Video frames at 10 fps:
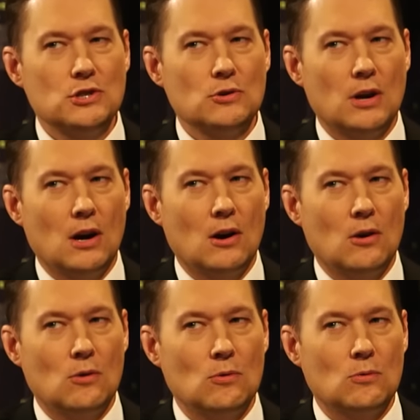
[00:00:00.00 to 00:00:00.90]
you
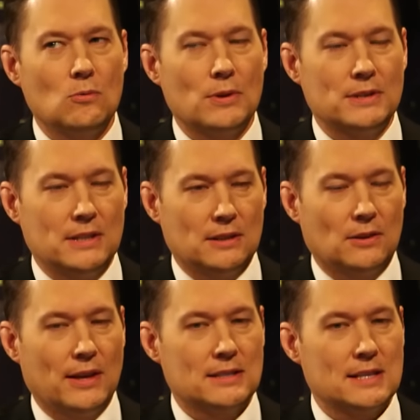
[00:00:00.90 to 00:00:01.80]
go with a
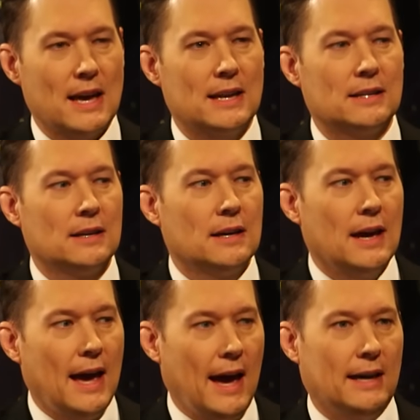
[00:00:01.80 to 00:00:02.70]
deal that said,
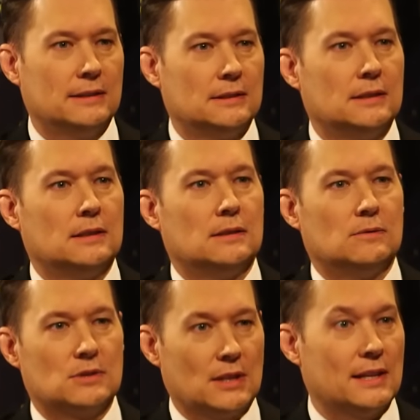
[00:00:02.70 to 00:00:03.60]
hey,
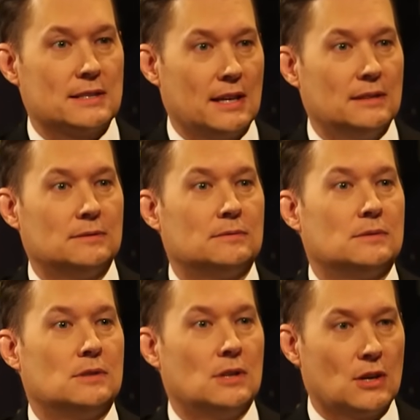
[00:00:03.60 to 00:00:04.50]
Zelensky,
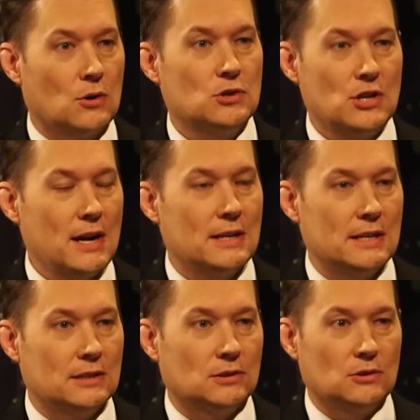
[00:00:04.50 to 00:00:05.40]
negotiate a
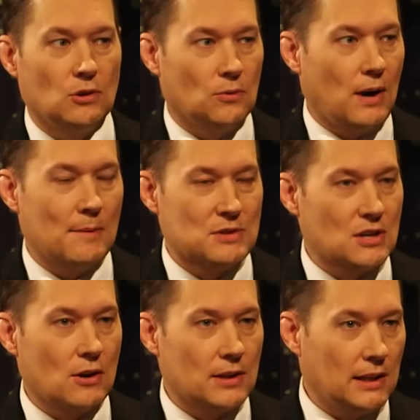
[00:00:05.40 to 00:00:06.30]
deal. I'm
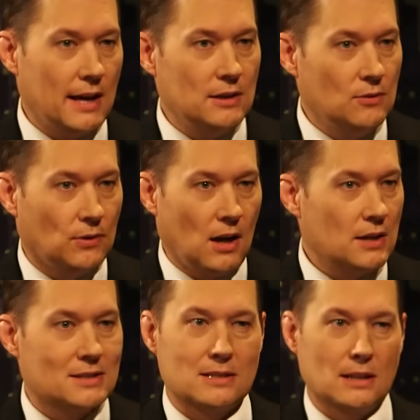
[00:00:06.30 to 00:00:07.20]
sorry, the land you've
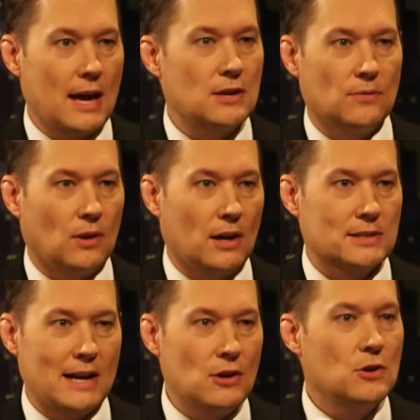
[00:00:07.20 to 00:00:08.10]
lost is the land you've
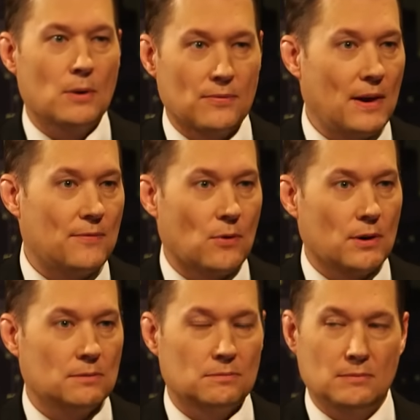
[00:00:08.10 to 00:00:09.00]
lost. I know you want to fight
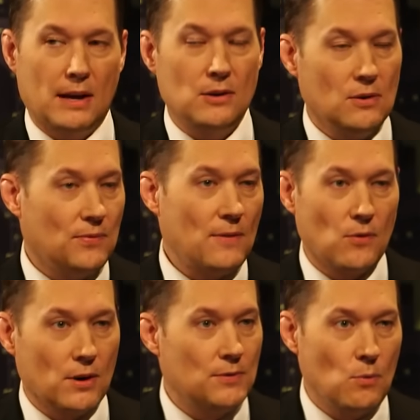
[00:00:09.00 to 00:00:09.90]
for it, and you can fight
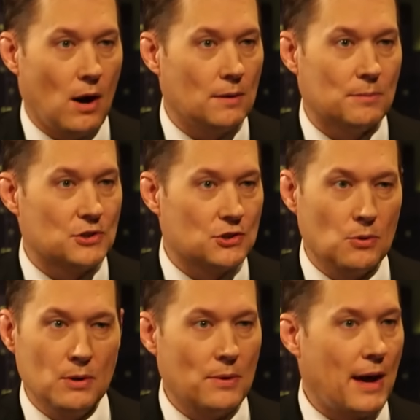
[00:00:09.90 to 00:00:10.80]
for it if you want, but you're
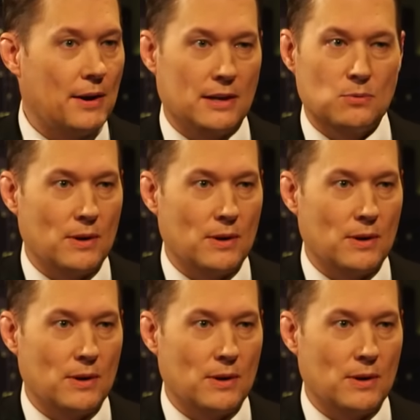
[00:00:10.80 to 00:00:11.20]
doing it without us.